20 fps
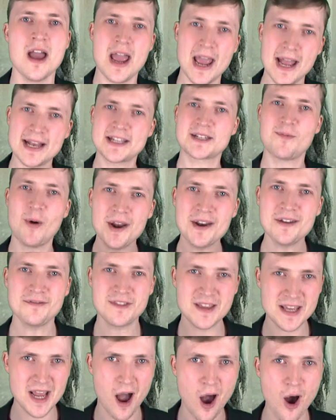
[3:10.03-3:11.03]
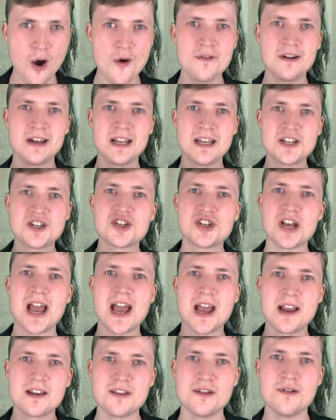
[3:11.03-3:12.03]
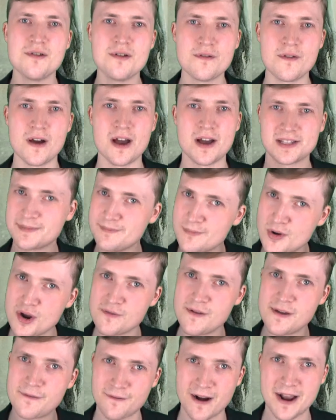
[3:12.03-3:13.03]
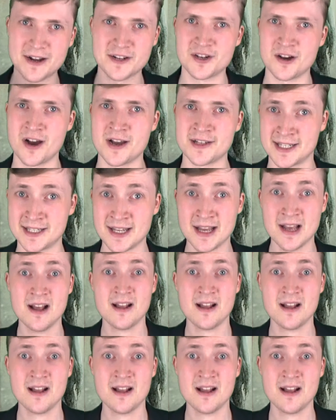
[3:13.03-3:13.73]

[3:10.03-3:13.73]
it's one of the only shared universe movie franchises